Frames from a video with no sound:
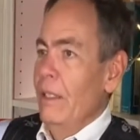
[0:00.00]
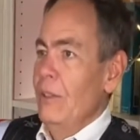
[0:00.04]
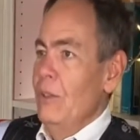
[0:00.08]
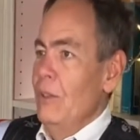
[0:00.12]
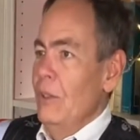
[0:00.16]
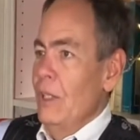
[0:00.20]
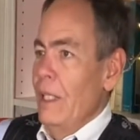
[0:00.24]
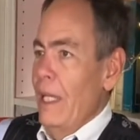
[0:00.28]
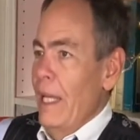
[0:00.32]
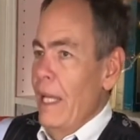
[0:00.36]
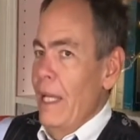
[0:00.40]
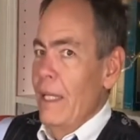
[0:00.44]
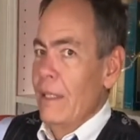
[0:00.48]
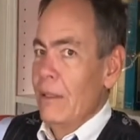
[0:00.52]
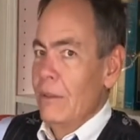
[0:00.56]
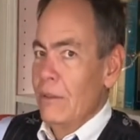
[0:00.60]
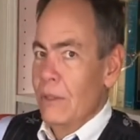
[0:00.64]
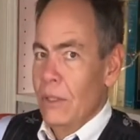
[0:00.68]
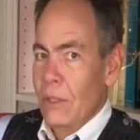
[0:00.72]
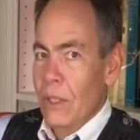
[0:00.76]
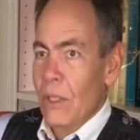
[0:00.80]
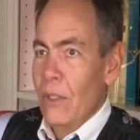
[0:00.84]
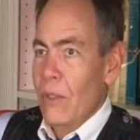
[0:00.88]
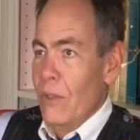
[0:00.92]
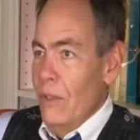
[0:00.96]
you can't.
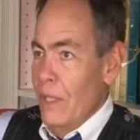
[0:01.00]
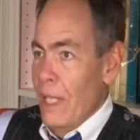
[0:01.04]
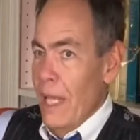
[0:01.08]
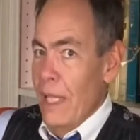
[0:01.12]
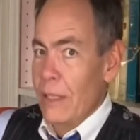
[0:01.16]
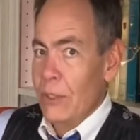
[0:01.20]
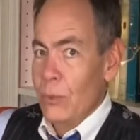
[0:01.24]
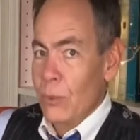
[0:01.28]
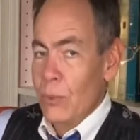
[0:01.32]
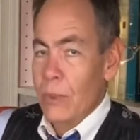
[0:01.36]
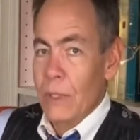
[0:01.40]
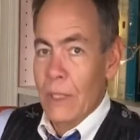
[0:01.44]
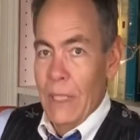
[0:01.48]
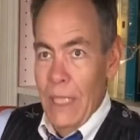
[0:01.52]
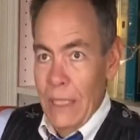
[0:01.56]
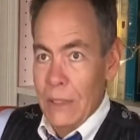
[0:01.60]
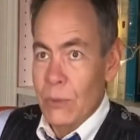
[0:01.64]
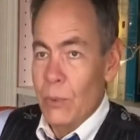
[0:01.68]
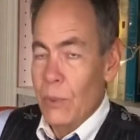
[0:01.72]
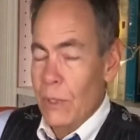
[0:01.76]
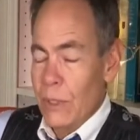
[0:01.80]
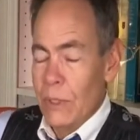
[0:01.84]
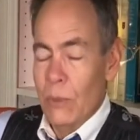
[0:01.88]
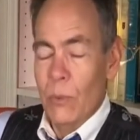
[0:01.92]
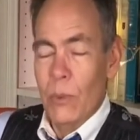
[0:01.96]
That's
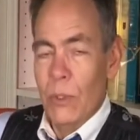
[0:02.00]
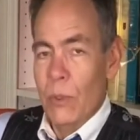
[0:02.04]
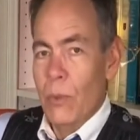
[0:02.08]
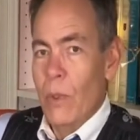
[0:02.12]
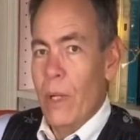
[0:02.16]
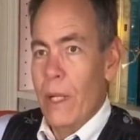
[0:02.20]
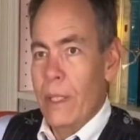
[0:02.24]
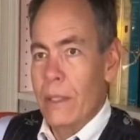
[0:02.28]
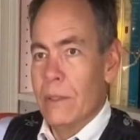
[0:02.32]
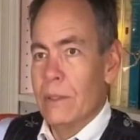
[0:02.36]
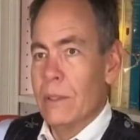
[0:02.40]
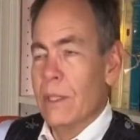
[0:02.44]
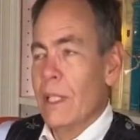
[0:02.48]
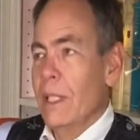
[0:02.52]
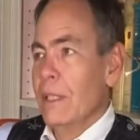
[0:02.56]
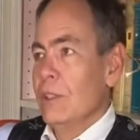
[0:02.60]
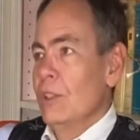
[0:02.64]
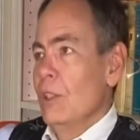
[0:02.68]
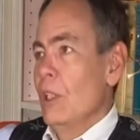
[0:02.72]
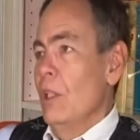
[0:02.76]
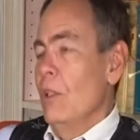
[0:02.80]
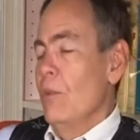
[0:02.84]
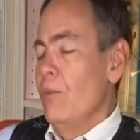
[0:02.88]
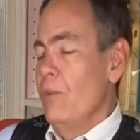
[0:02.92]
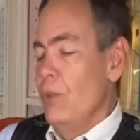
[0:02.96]
what it requires.
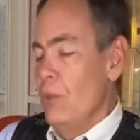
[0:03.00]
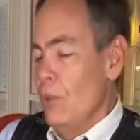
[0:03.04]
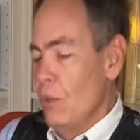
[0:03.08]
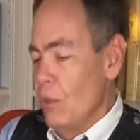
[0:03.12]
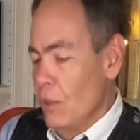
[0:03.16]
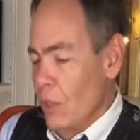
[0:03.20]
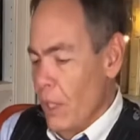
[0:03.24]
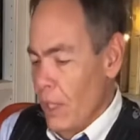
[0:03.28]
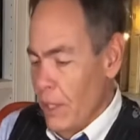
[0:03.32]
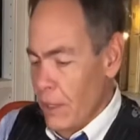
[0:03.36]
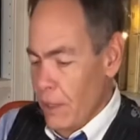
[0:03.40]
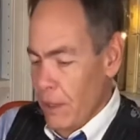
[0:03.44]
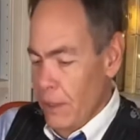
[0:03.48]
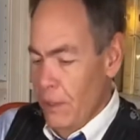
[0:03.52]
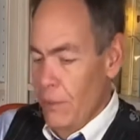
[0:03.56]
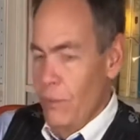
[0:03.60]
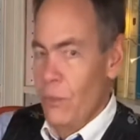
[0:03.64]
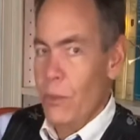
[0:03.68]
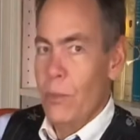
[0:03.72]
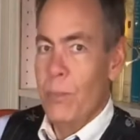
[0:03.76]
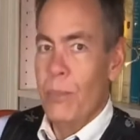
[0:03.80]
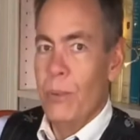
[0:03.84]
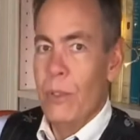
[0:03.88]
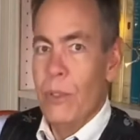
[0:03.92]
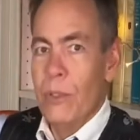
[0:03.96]
So if you
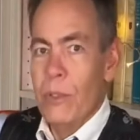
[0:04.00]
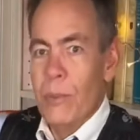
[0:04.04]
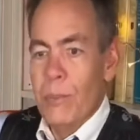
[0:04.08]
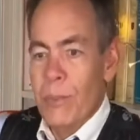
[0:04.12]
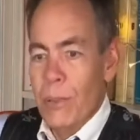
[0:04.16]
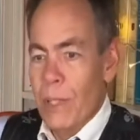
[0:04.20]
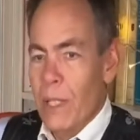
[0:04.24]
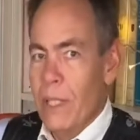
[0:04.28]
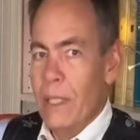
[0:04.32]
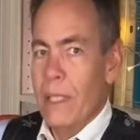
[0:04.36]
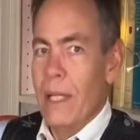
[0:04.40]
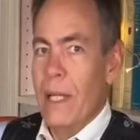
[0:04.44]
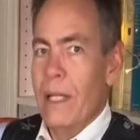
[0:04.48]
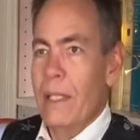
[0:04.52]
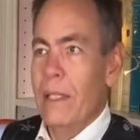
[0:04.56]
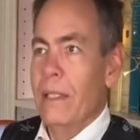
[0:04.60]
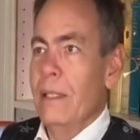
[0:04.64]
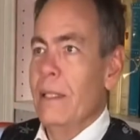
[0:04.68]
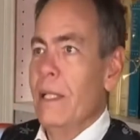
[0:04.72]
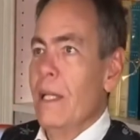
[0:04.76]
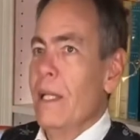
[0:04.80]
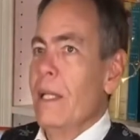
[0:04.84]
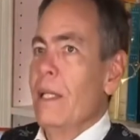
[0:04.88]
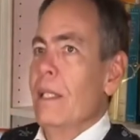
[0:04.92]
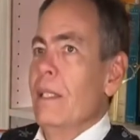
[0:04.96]
pull the plug on
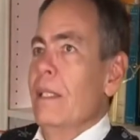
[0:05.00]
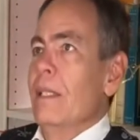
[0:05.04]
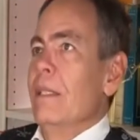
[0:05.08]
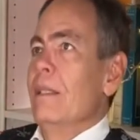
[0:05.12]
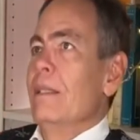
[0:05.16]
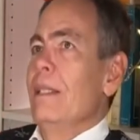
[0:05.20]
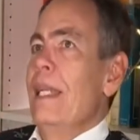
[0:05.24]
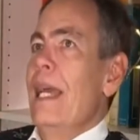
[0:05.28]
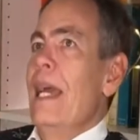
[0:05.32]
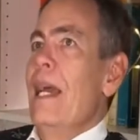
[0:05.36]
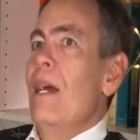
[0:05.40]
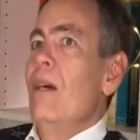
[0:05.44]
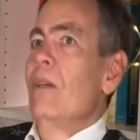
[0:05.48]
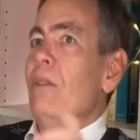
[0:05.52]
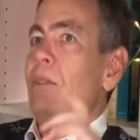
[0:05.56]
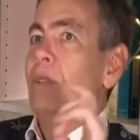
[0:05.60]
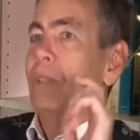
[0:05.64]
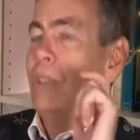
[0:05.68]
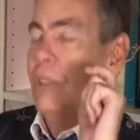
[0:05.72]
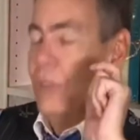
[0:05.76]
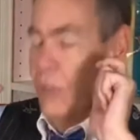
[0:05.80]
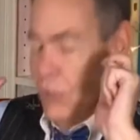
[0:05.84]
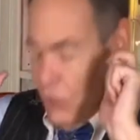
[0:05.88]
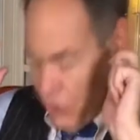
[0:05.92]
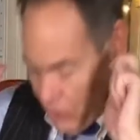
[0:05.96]
it, now
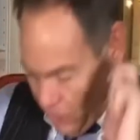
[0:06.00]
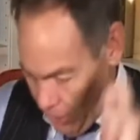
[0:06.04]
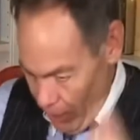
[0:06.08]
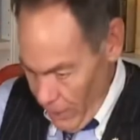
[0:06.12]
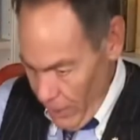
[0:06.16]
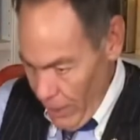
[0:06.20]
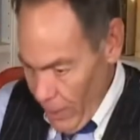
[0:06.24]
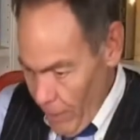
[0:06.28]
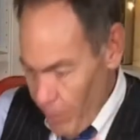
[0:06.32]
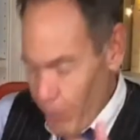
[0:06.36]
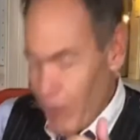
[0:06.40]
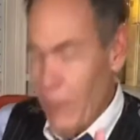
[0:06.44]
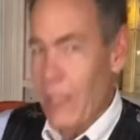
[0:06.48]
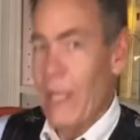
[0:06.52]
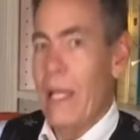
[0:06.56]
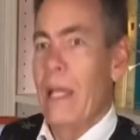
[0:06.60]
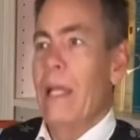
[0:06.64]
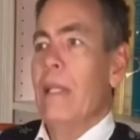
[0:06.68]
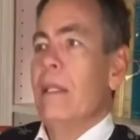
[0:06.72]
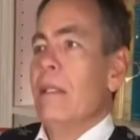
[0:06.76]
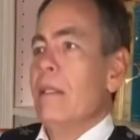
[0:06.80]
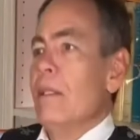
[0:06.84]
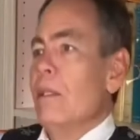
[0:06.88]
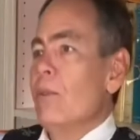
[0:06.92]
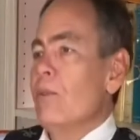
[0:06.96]
to start it up
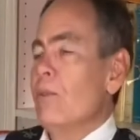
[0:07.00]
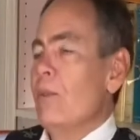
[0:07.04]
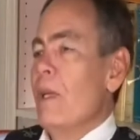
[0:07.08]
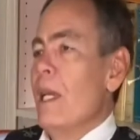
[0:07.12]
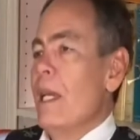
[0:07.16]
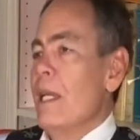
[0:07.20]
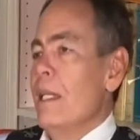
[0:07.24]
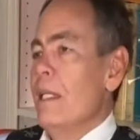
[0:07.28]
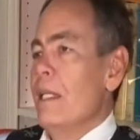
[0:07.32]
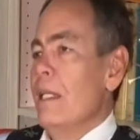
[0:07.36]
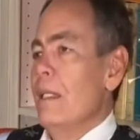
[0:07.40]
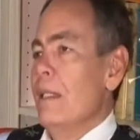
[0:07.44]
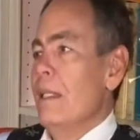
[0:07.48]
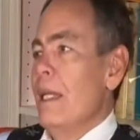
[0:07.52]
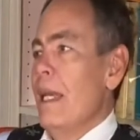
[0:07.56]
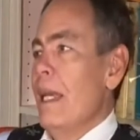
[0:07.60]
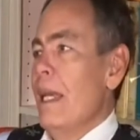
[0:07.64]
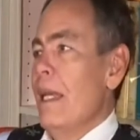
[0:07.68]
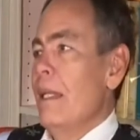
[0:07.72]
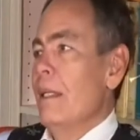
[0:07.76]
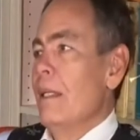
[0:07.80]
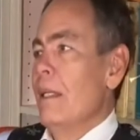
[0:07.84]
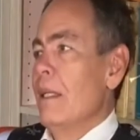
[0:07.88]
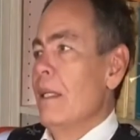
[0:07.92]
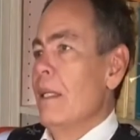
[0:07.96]
again, they're finding
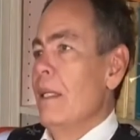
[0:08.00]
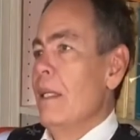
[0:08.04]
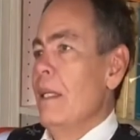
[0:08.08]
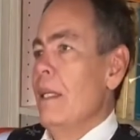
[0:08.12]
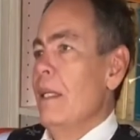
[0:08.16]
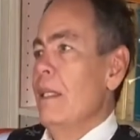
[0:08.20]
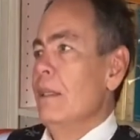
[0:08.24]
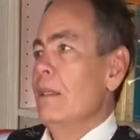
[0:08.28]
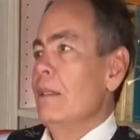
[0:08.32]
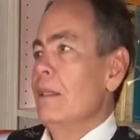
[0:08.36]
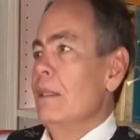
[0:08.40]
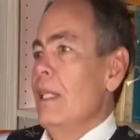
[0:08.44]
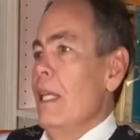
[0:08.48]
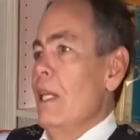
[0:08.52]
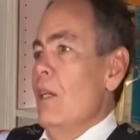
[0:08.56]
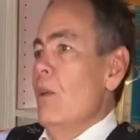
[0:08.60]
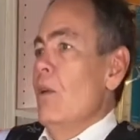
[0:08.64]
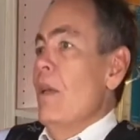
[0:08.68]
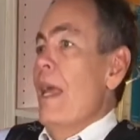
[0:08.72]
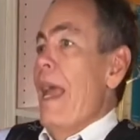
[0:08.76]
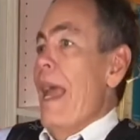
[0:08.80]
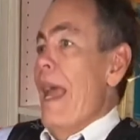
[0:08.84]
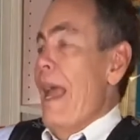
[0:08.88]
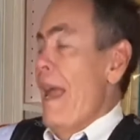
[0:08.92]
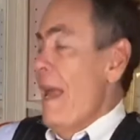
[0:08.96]
that they
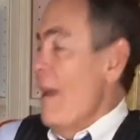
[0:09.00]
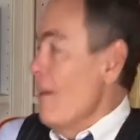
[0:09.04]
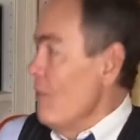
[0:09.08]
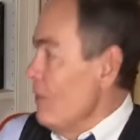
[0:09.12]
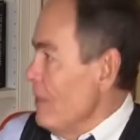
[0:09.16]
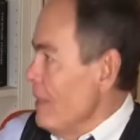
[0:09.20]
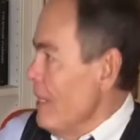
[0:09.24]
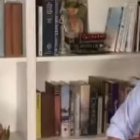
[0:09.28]
don't have